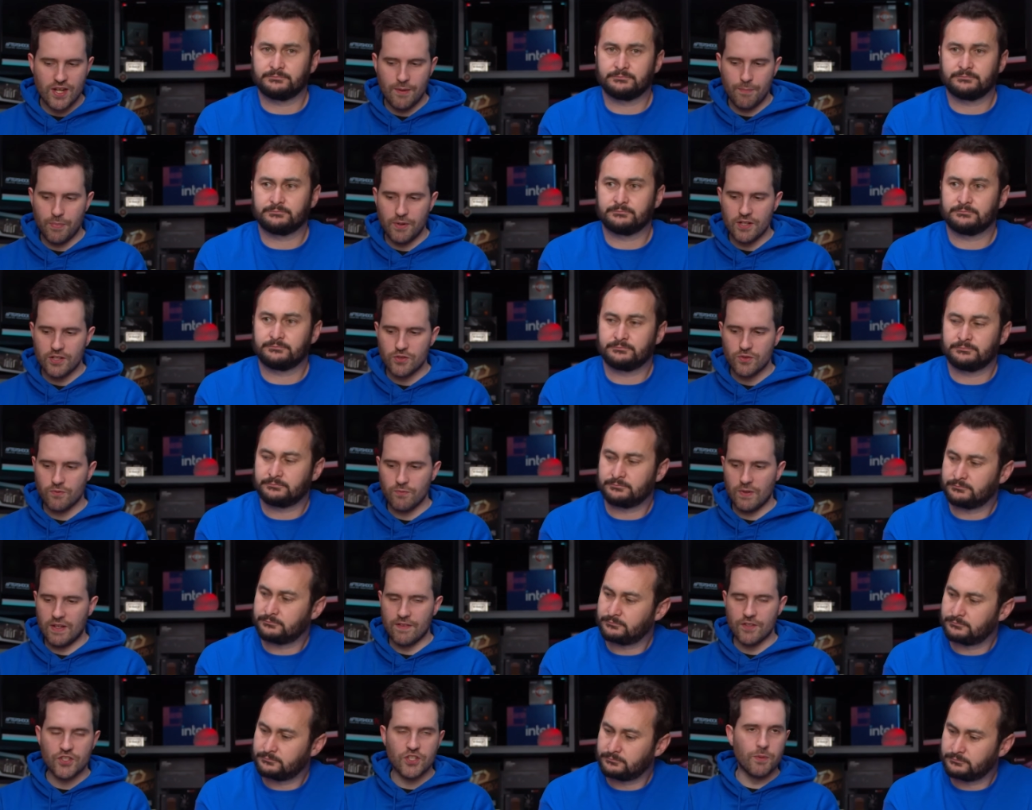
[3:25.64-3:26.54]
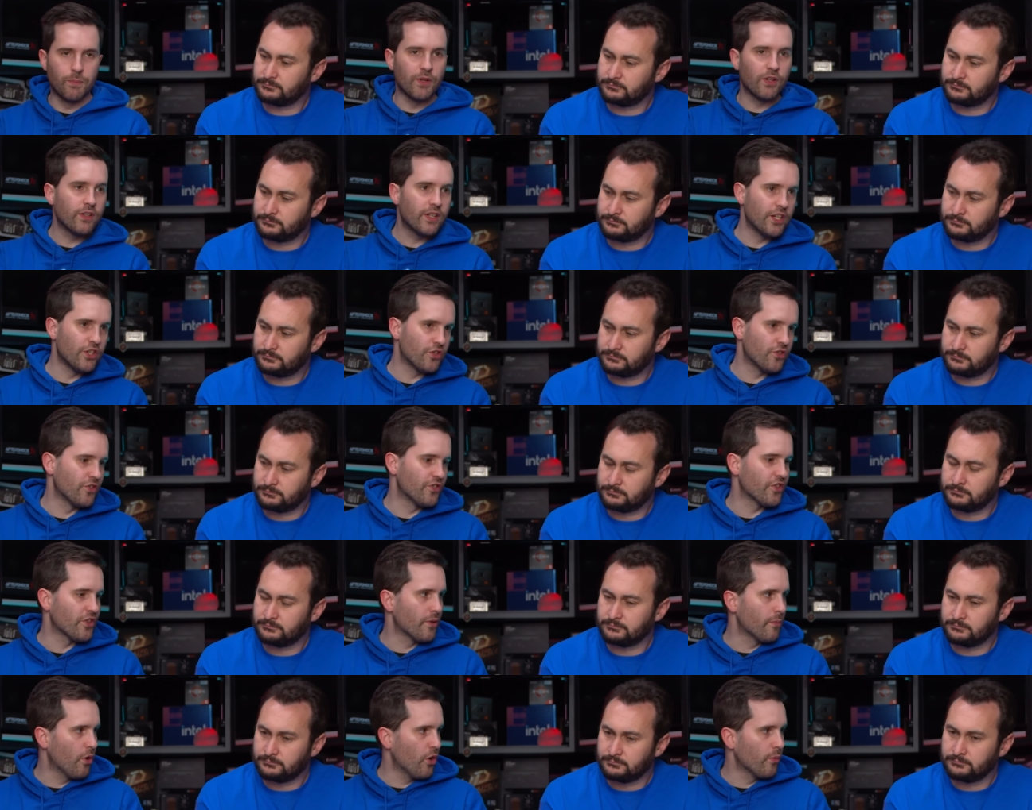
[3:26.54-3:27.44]
Speaker 1: companies in the stability
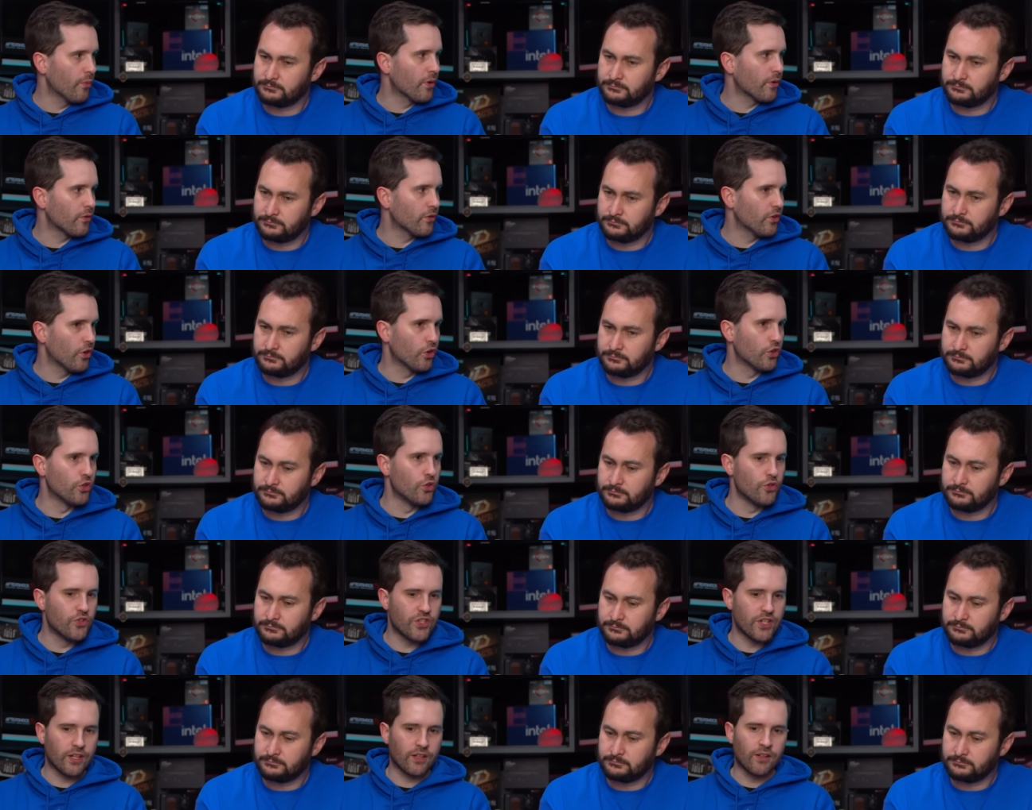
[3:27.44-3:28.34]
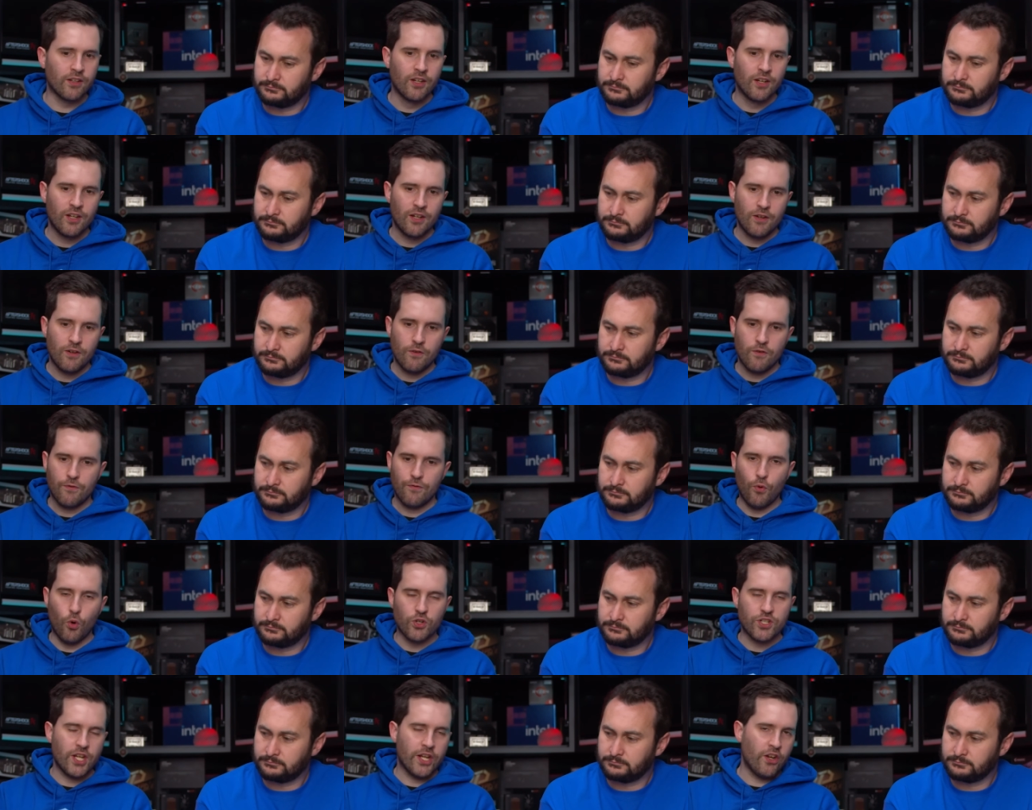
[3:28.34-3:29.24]
issues at the moment, you know, using
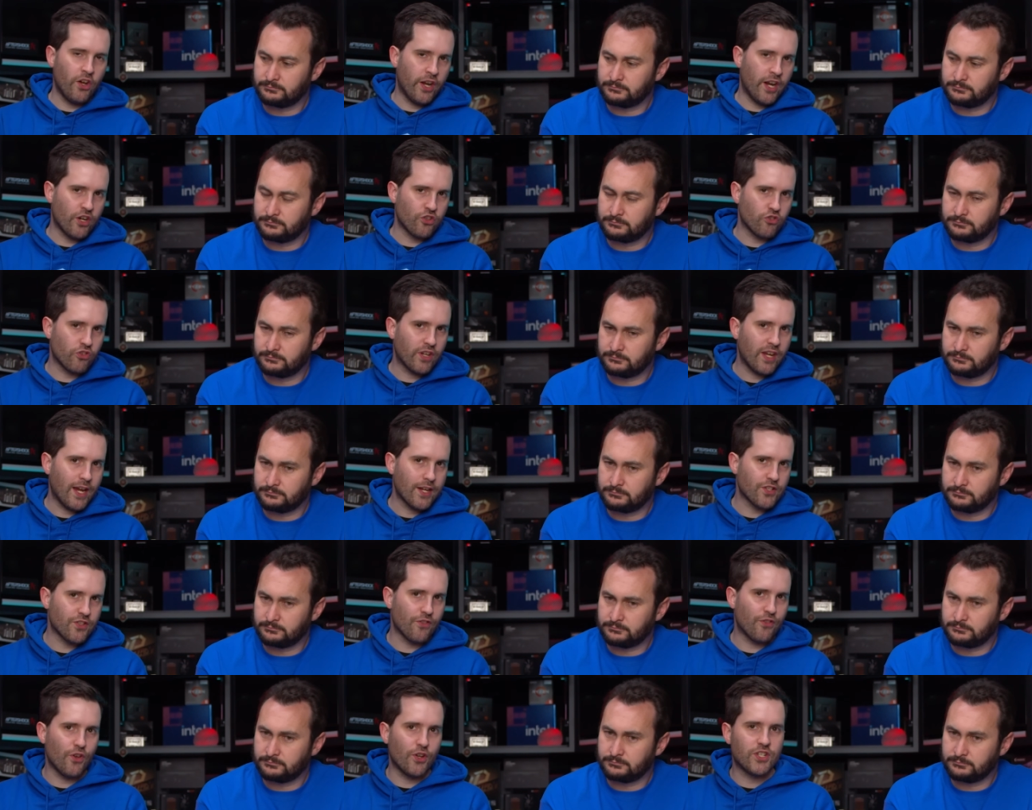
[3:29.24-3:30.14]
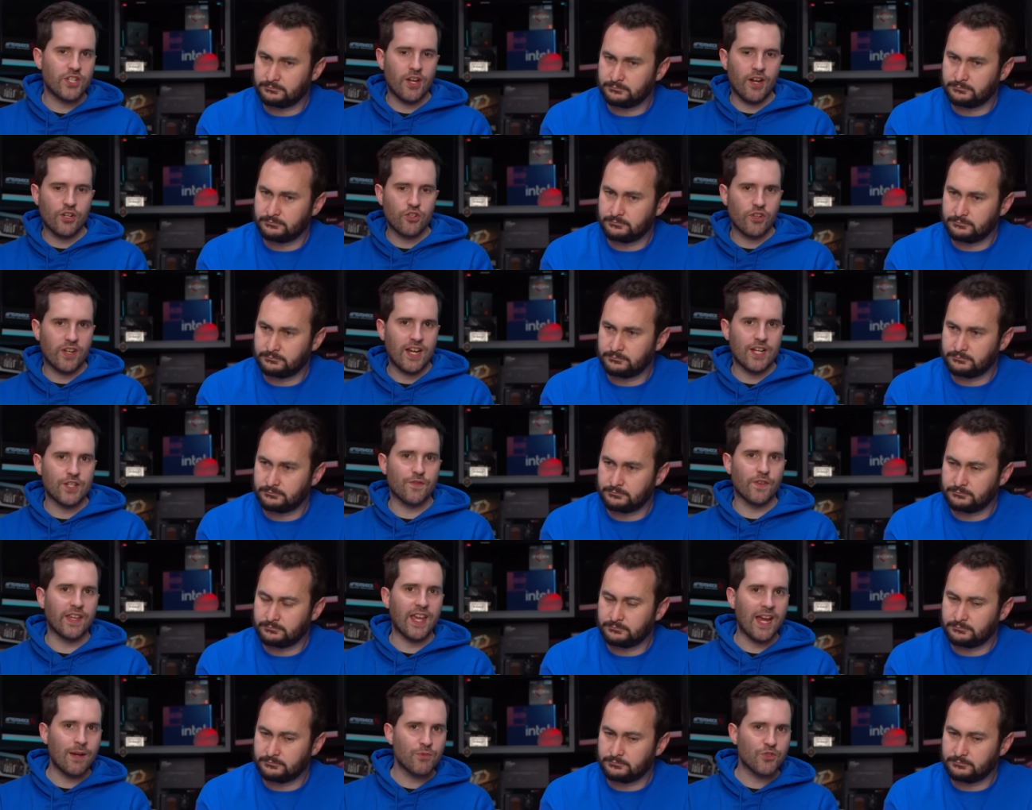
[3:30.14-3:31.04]
14900Ks and 1300Ks
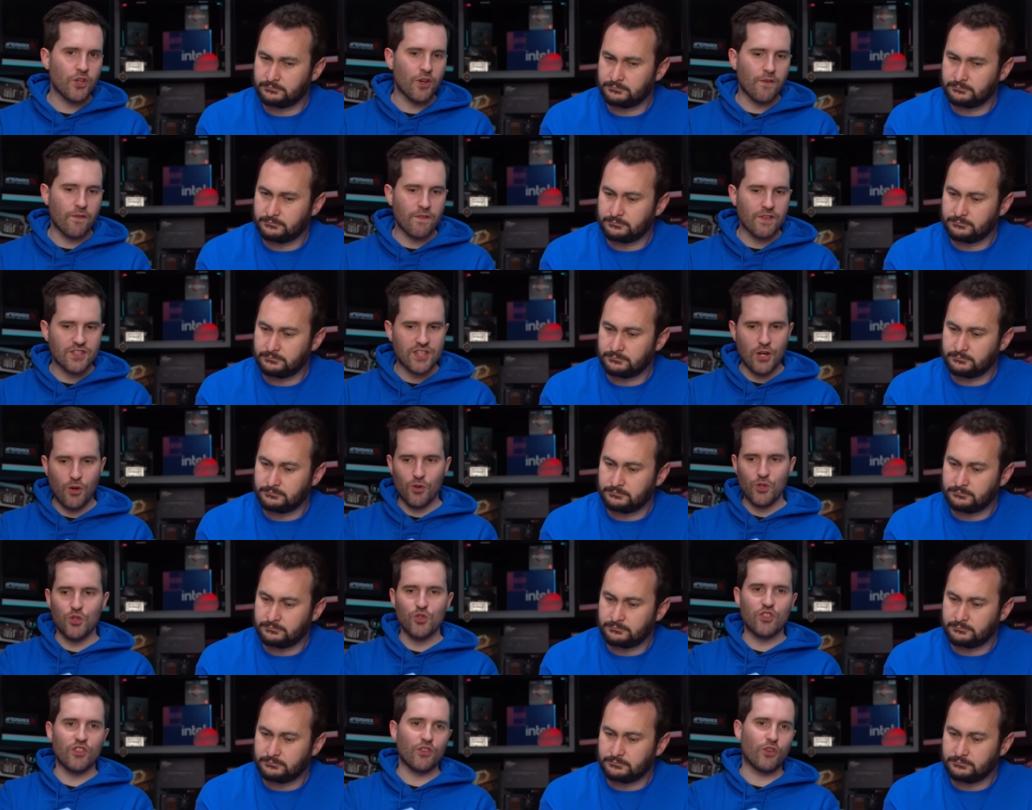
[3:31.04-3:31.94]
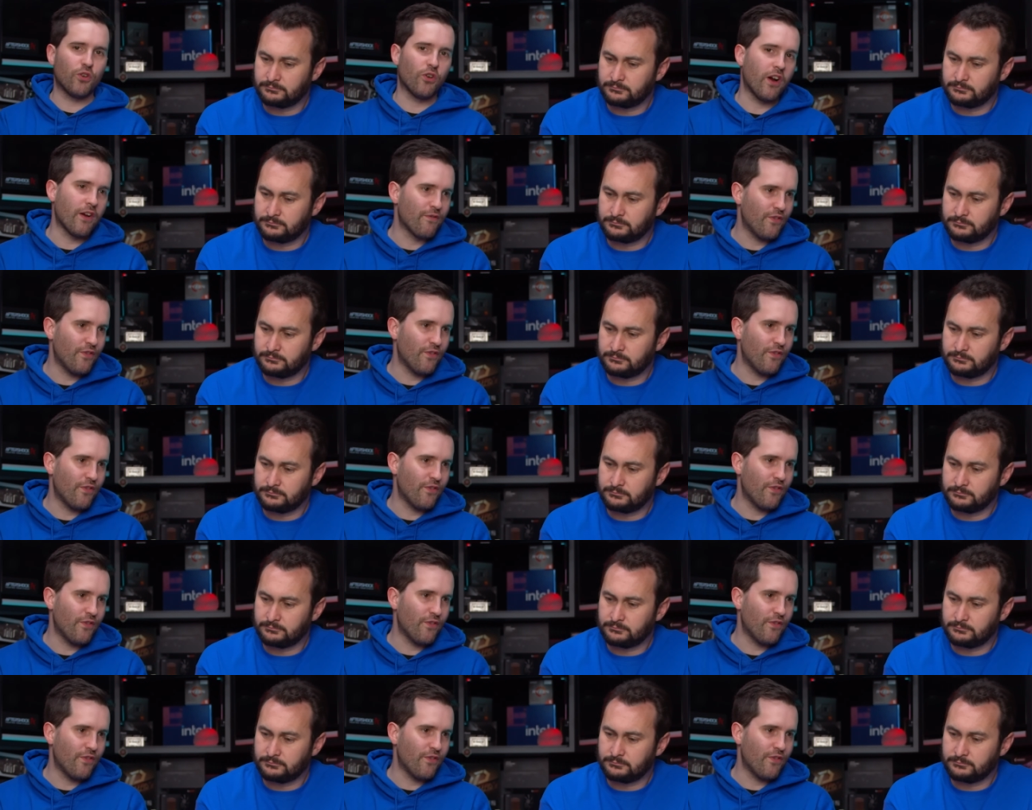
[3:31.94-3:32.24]
for game servers, they're not using the Core